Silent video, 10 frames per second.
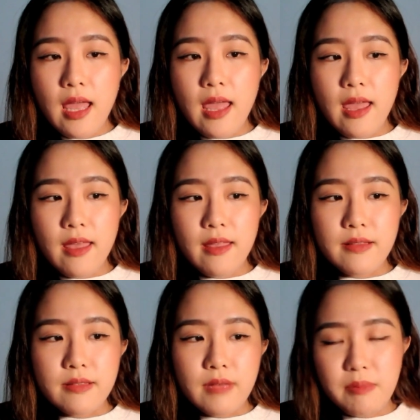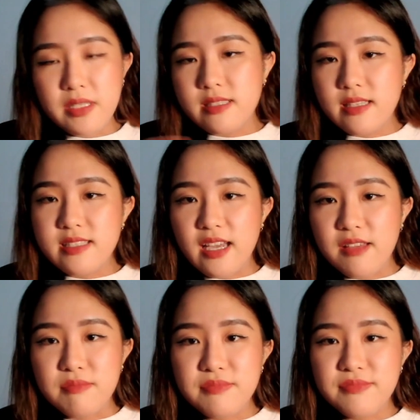And I mean, since
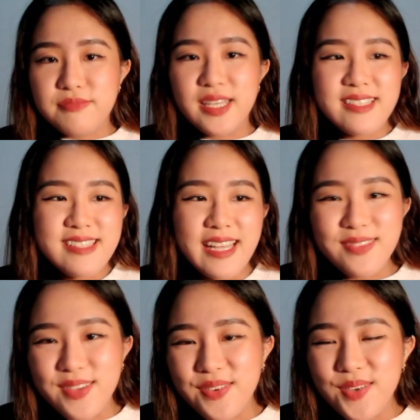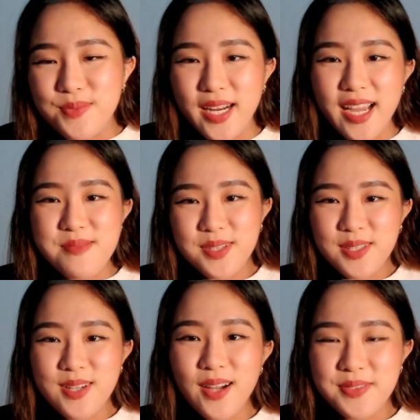I'm being sent to him, right, I'm gonna
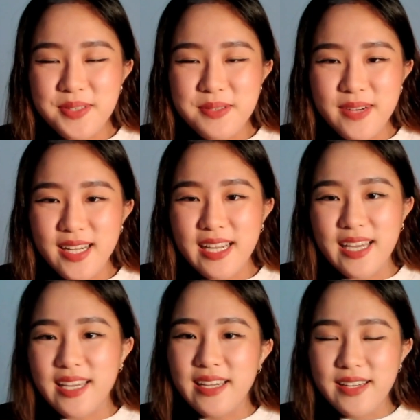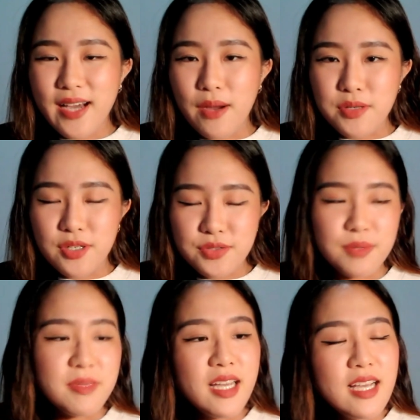talk to him, right? I will talk to
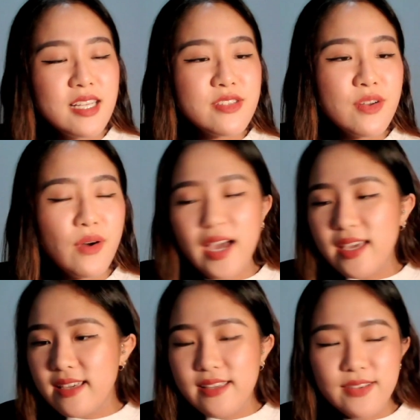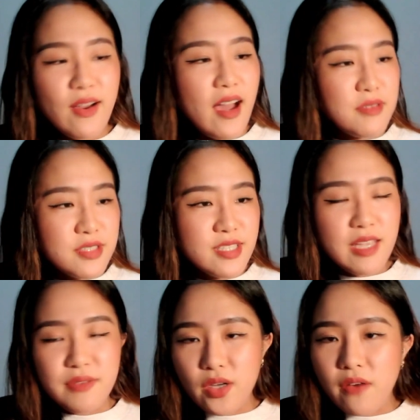him. So I was just
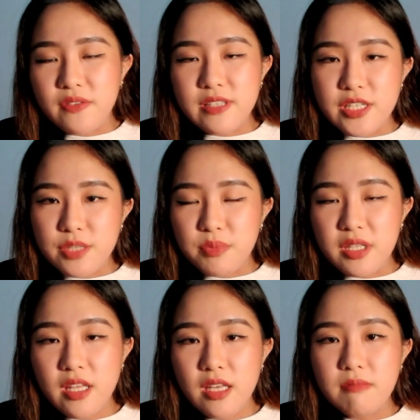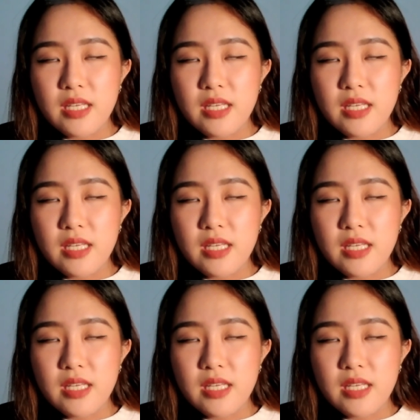having conversation with him.